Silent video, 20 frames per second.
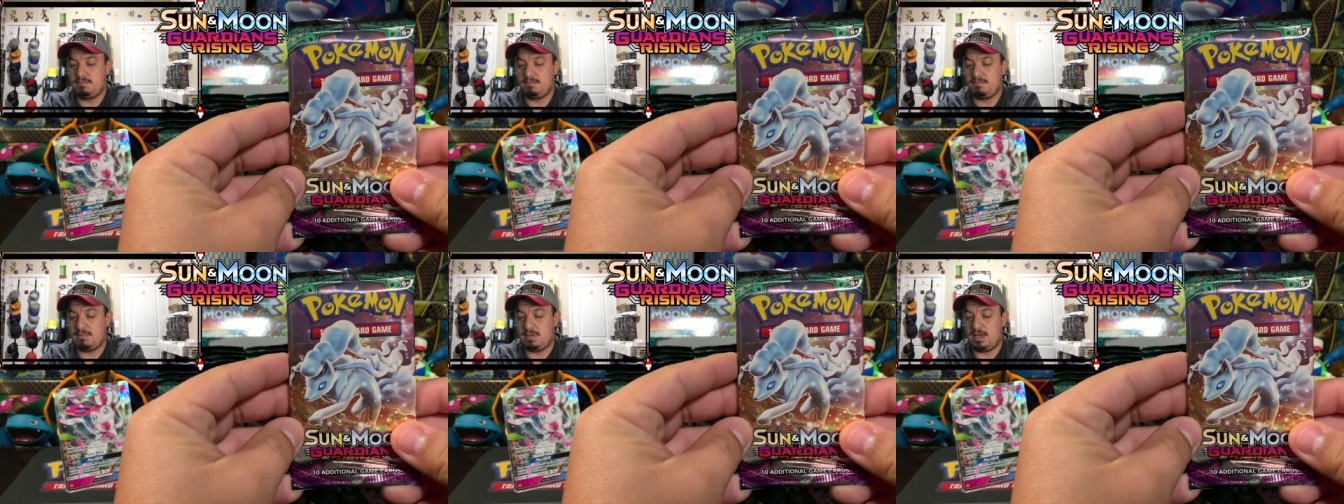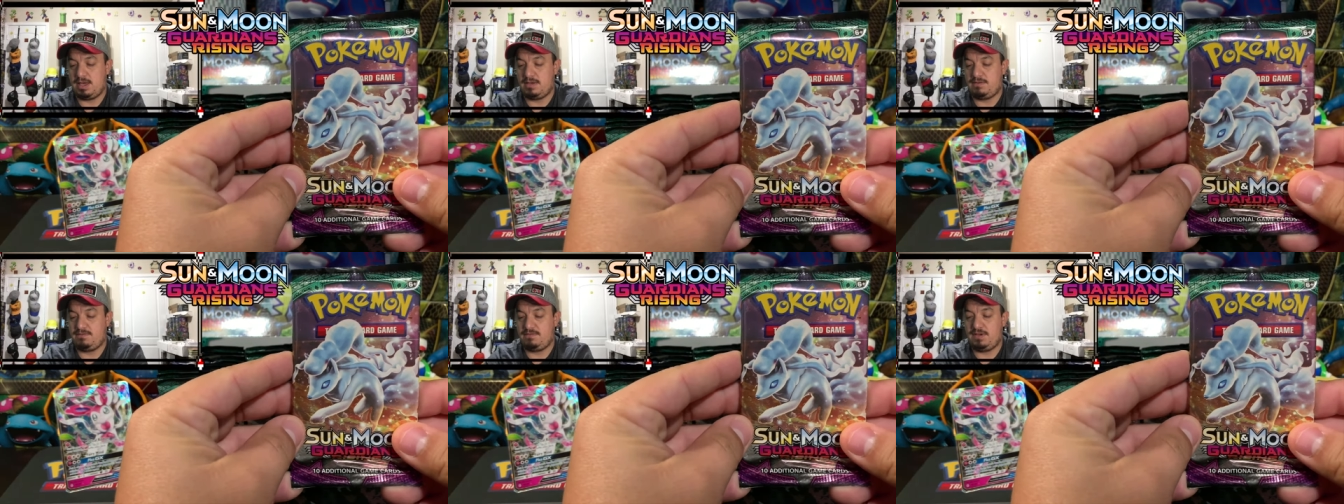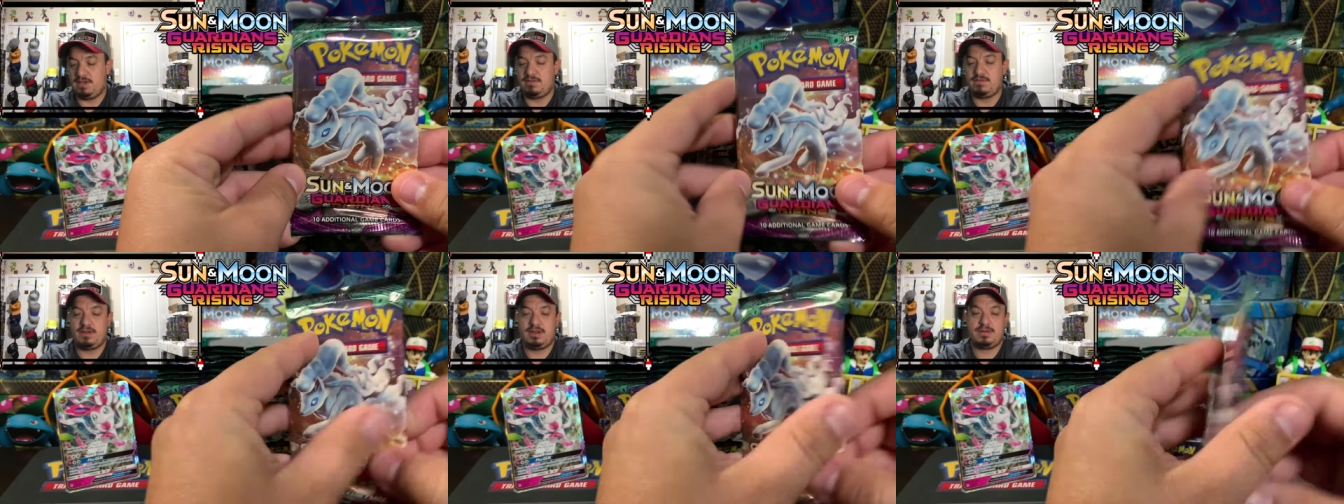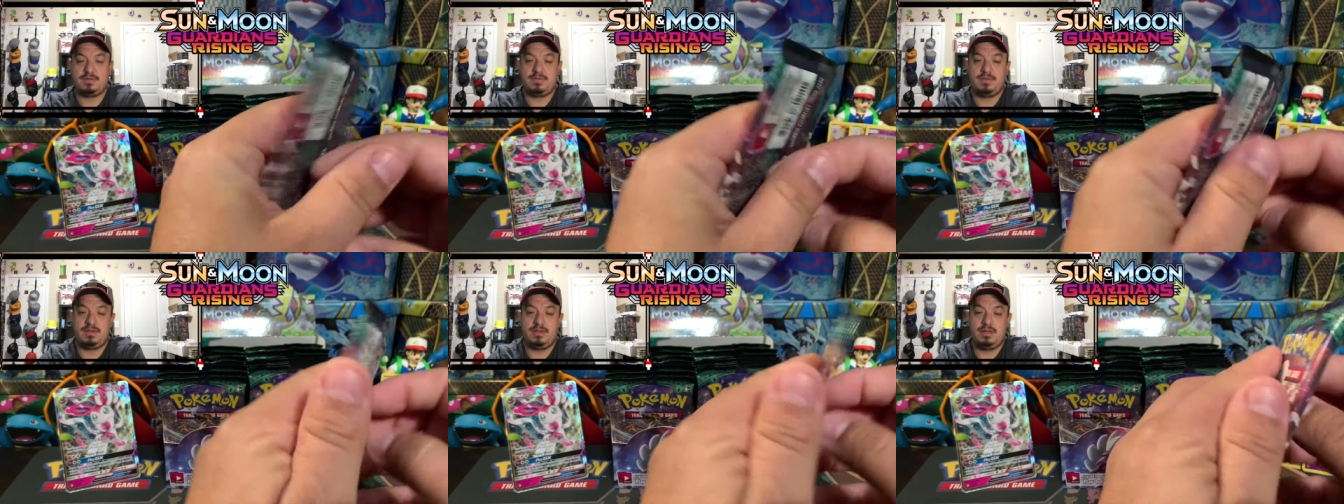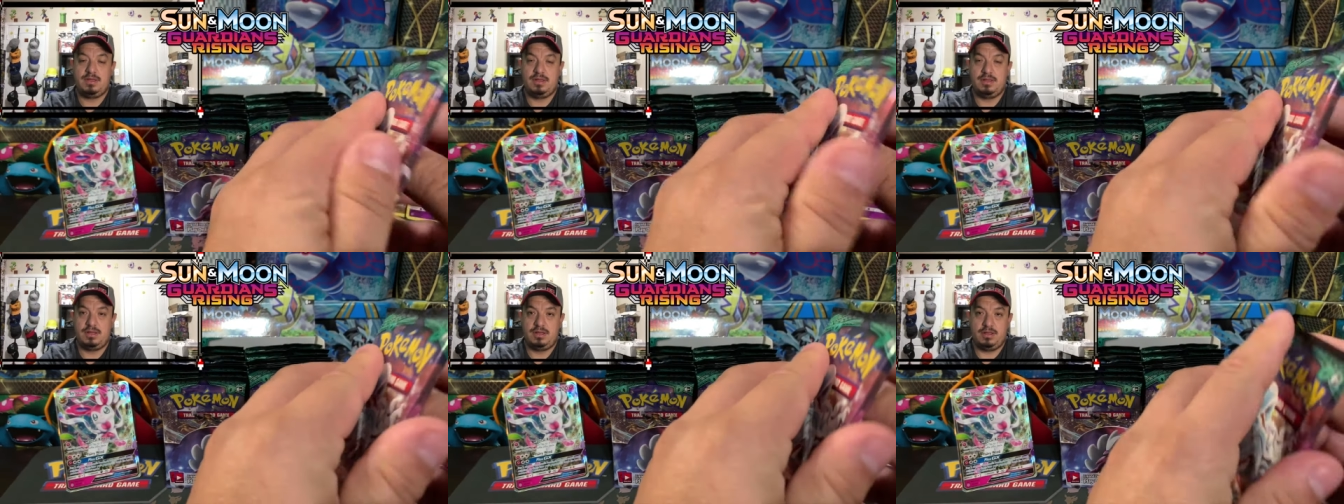My favorite
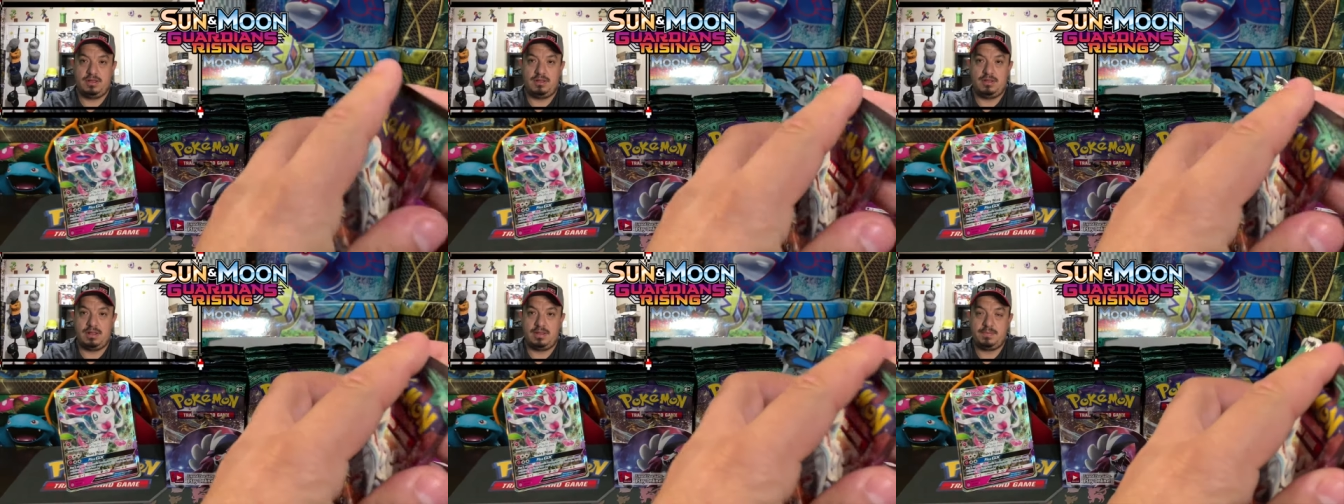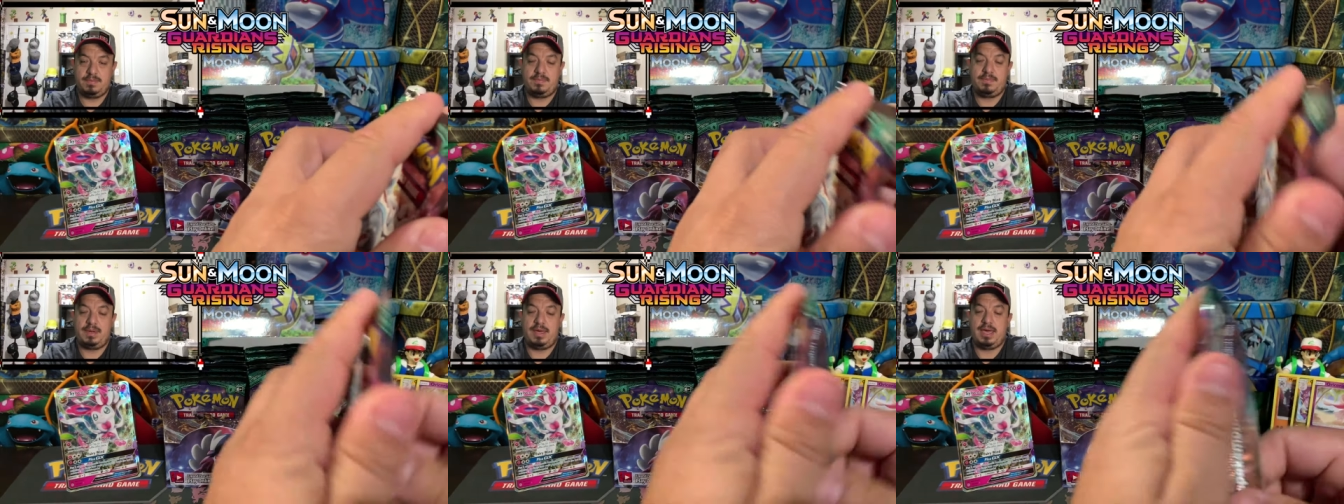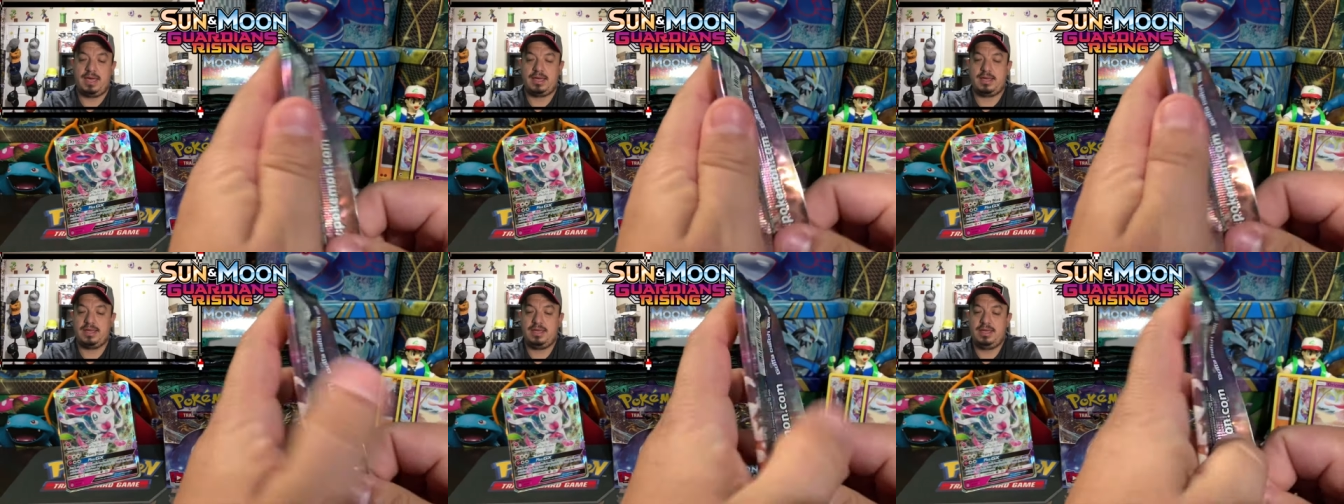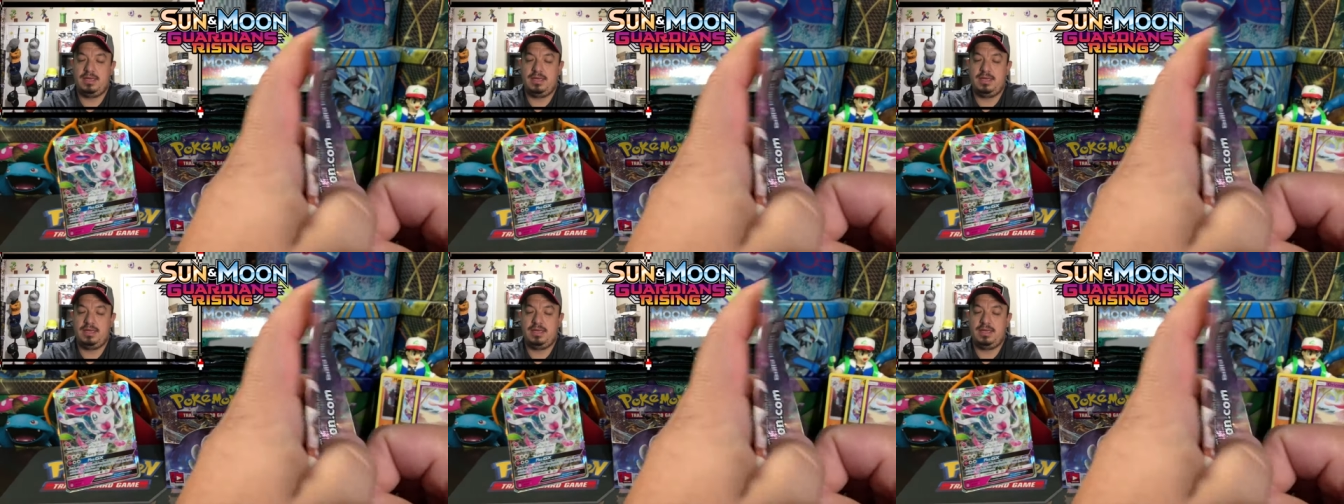Olam pack.